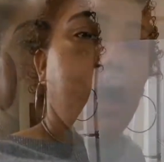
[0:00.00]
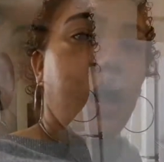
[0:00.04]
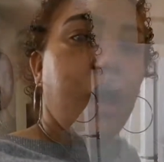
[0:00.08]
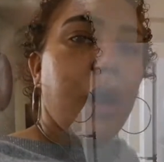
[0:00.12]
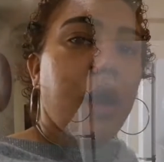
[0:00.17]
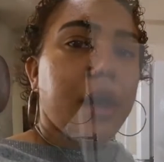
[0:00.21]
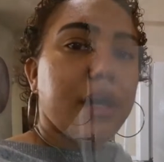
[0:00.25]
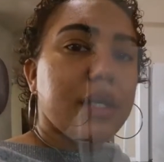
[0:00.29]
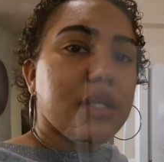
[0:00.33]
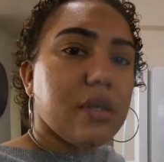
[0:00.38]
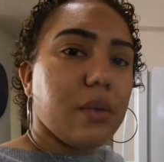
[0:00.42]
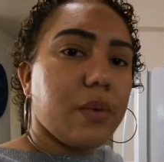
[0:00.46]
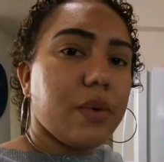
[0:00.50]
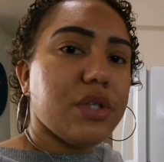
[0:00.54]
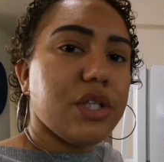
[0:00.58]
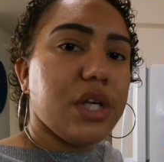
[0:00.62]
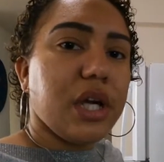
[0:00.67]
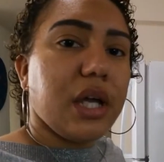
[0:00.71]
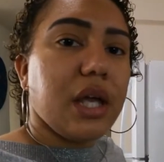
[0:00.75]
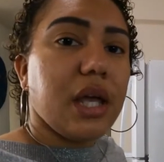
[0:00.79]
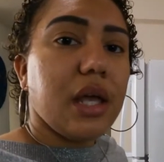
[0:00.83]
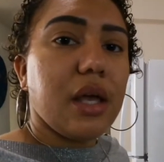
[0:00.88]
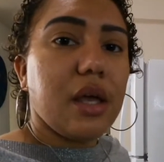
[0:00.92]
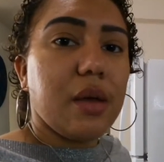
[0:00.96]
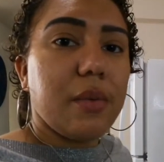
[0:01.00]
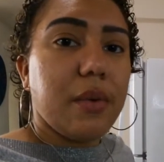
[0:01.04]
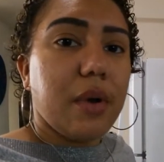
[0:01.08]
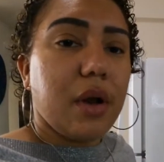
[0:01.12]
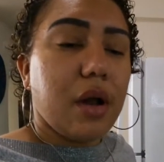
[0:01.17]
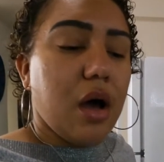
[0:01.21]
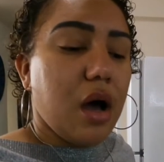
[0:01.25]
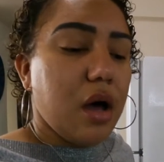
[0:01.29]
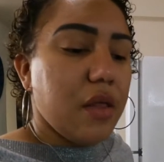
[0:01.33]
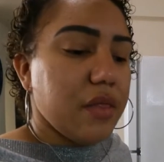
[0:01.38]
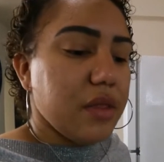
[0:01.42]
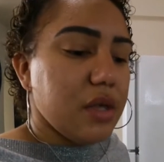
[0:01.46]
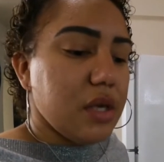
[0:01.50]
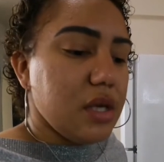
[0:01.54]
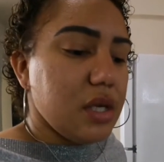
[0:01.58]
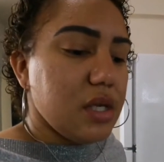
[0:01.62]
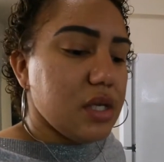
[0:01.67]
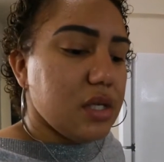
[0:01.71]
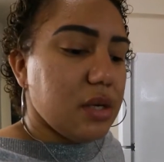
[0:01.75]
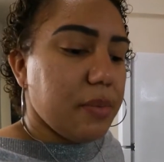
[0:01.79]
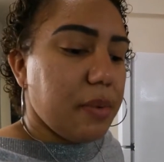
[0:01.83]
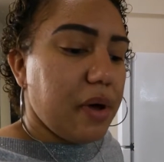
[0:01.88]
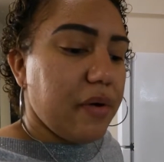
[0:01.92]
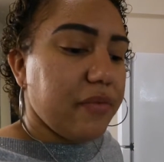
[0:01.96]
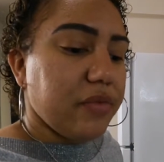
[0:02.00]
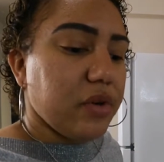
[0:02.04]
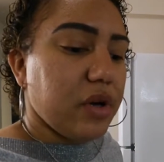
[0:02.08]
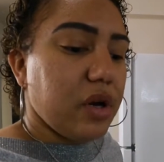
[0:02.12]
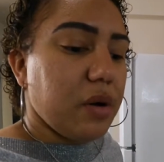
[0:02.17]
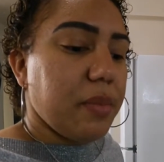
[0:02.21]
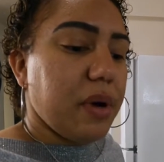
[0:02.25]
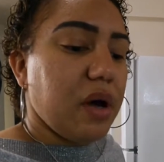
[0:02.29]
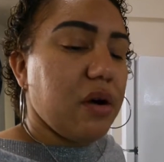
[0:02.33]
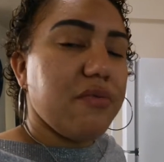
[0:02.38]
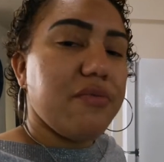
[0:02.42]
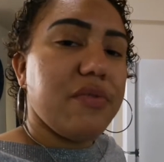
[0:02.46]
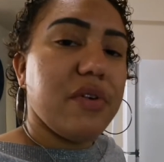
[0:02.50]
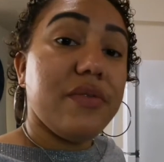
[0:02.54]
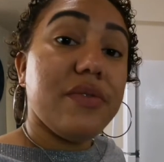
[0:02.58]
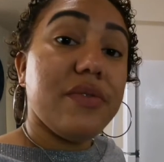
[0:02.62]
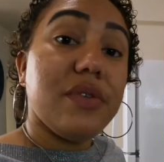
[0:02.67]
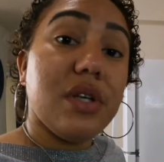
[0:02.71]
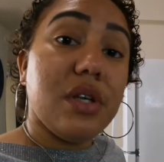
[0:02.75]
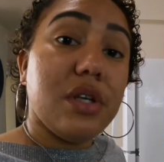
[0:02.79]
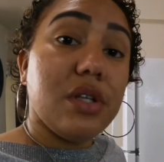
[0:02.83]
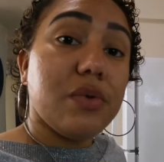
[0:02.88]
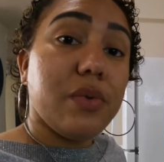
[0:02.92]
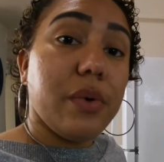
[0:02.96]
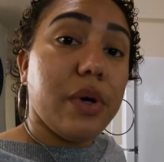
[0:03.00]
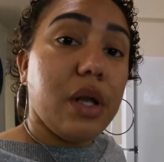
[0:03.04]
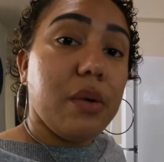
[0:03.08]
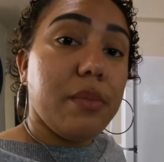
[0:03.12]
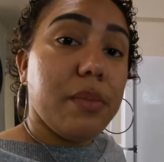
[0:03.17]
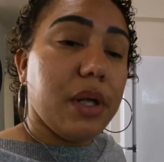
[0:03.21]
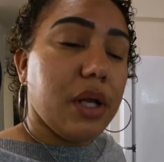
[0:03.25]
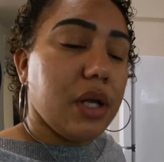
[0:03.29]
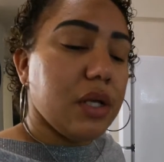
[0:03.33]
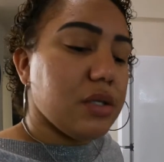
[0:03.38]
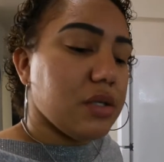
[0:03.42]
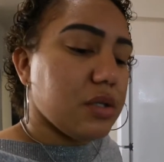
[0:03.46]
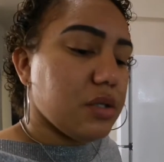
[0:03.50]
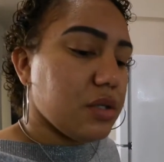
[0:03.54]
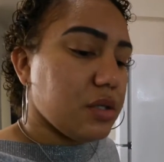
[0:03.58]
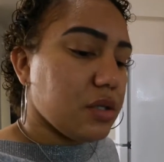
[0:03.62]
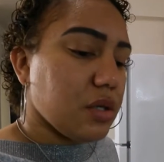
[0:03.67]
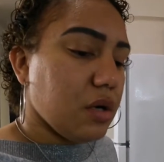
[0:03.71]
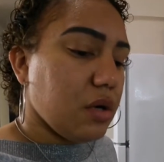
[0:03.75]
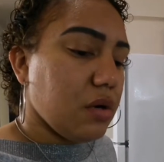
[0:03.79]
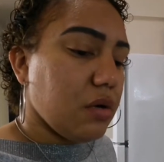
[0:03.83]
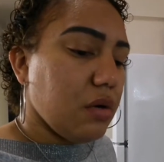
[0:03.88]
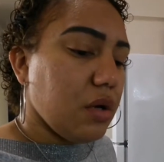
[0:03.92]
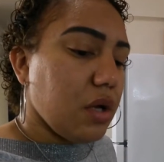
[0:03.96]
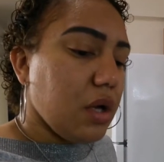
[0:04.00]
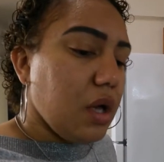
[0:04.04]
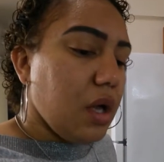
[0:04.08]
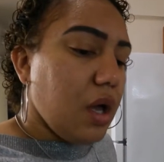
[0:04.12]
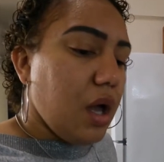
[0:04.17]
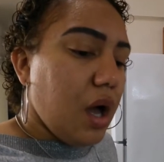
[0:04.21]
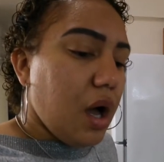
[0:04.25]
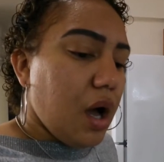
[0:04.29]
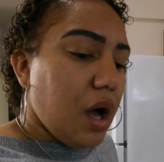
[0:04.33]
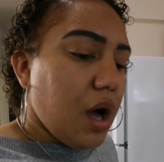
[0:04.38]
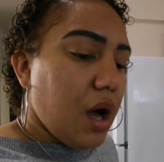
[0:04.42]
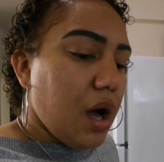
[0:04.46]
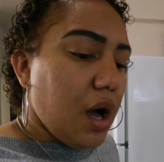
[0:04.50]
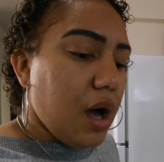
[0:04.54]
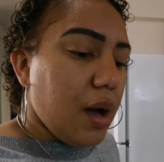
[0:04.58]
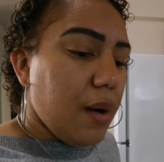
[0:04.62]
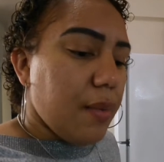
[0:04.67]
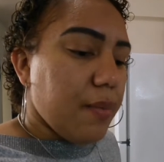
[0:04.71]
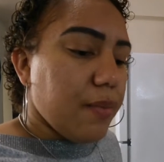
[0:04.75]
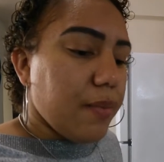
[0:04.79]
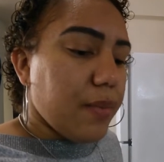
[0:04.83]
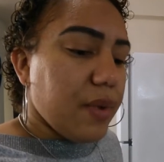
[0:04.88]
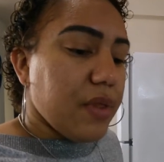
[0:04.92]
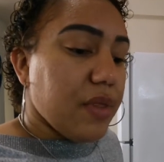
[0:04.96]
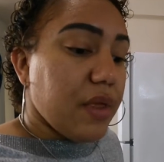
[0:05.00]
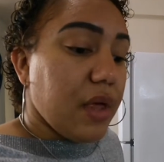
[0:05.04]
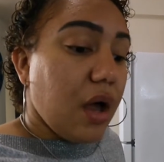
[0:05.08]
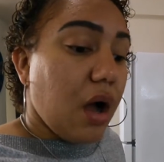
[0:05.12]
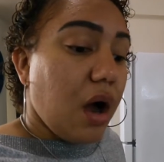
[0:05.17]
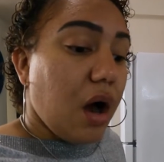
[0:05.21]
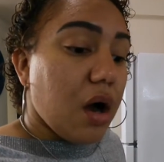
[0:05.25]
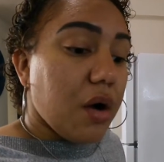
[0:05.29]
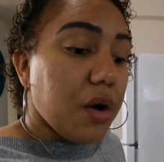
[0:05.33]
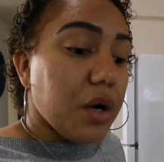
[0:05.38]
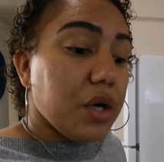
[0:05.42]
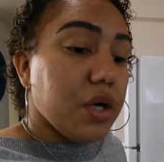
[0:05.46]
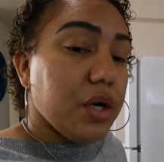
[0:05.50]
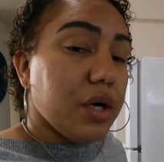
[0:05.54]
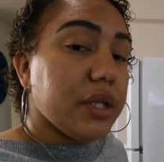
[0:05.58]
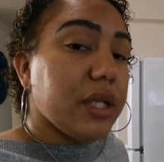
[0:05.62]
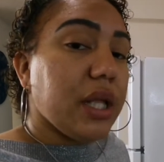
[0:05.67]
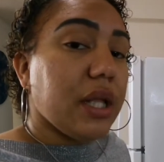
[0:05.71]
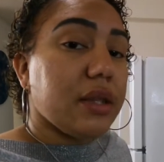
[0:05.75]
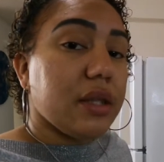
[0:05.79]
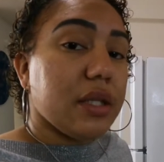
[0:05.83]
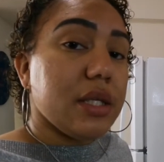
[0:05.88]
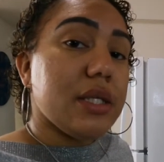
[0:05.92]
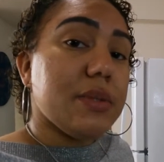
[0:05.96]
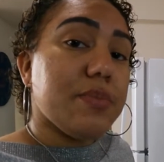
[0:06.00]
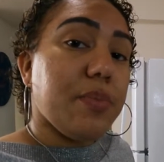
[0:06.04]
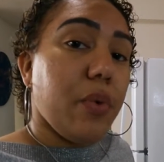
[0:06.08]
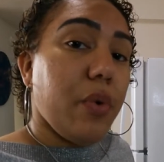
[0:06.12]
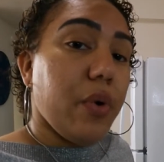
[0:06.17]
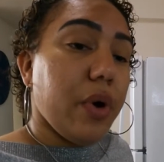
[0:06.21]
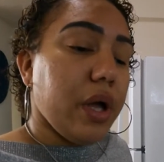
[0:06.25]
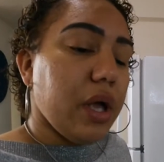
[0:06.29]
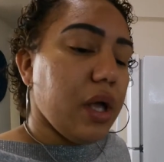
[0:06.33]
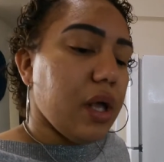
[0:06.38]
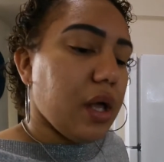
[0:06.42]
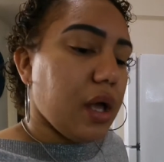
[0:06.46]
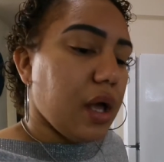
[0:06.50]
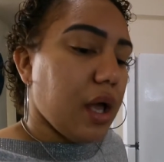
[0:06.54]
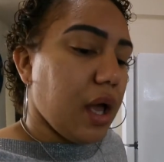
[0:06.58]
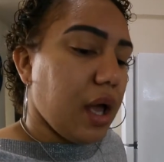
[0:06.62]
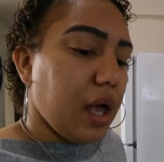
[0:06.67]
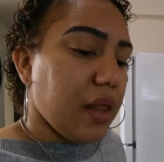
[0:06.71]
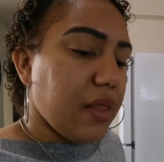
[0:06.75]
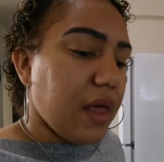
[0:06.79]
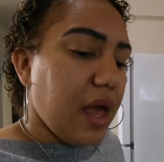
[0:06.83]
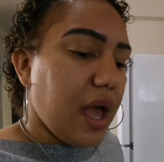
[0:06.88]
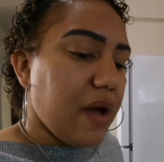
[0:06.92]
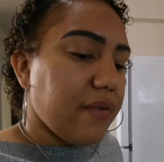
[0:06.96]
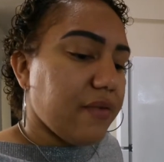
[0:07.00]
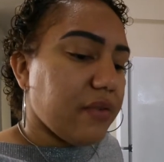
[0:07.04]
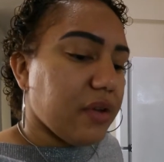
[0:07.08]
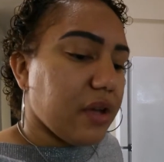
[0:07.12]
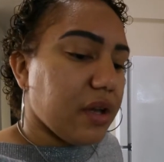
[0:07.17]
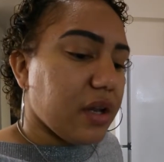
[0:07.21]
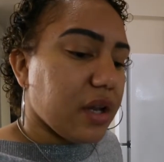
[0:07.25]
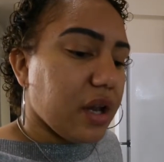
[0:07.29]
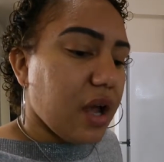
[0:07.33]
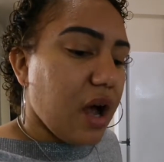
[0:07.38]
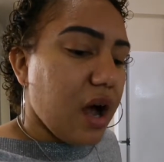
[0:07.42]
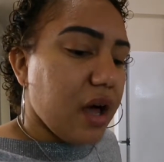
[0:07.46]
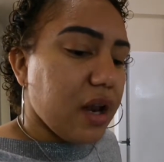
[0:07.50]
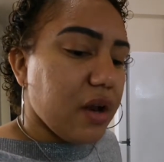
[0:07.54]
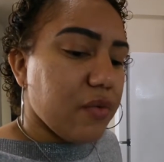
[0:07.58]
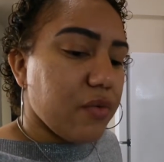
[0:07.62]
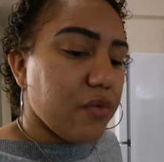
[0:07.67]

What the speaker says: All right, so we're checking even on these. They're about 15-20 minutes or so. They are cooked at this point, and they have gotten a